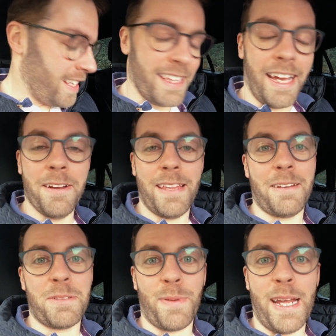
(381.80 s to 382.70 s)
that
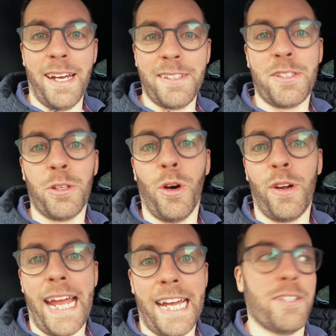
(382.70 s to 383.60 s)
was pretty hard to
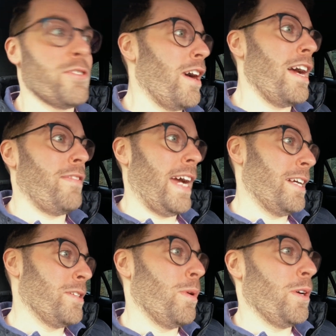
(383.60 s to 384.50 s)
talk and drive
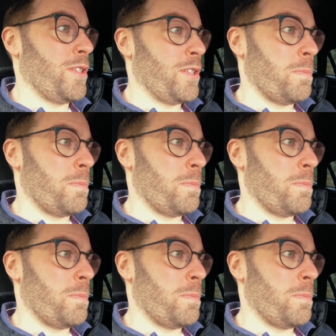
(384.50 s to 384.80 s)
and watch the